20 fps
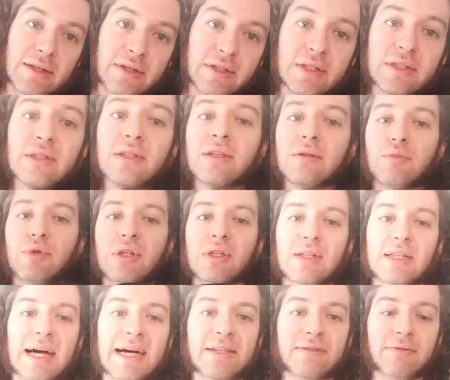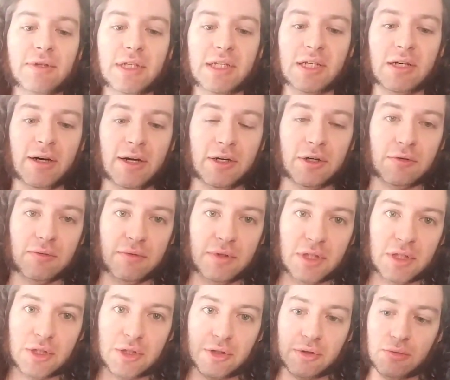this is going to be the last video I
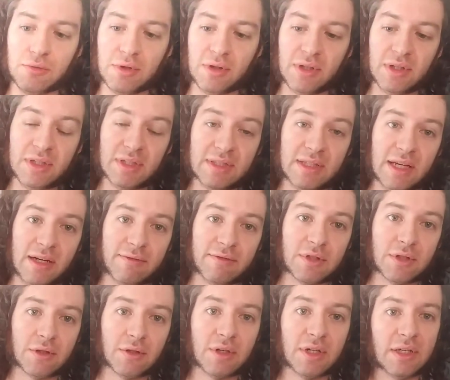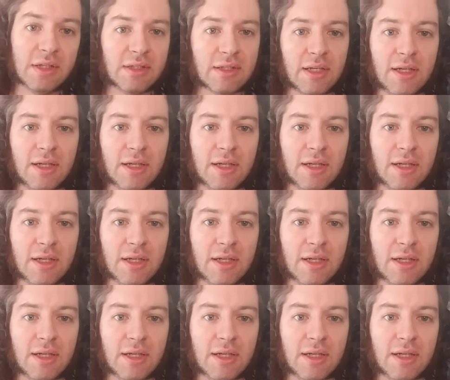hopefully shoot with the set of strings.